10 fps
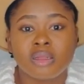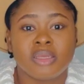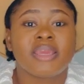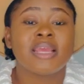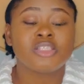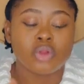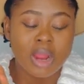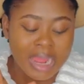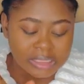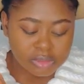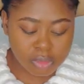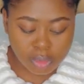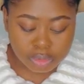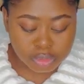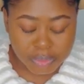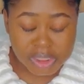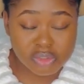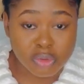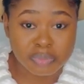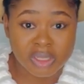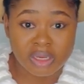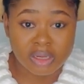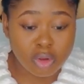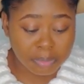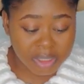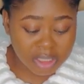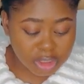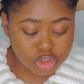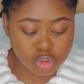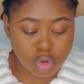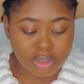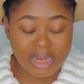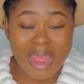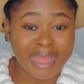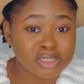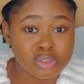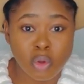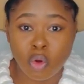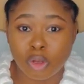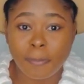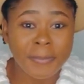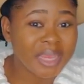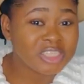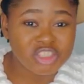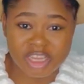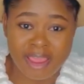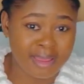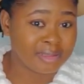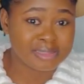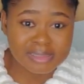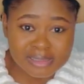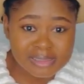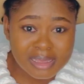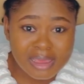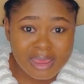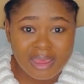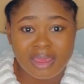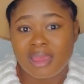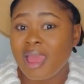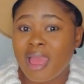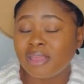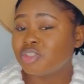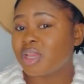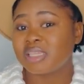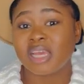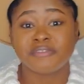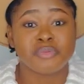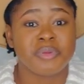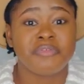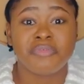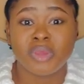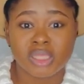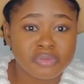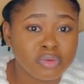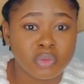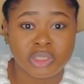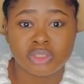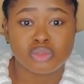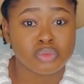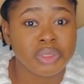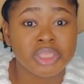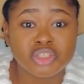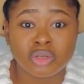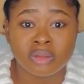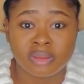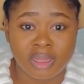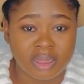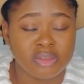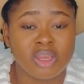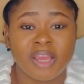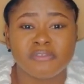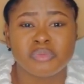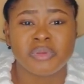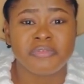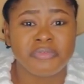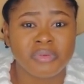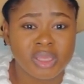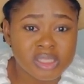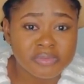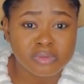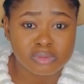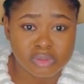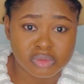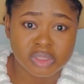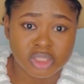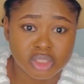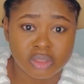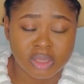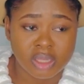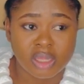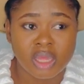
Get your hands on doing something. Communication, hands on, patience. And you guys have to be faithful to each other. You have to be faithful to each other.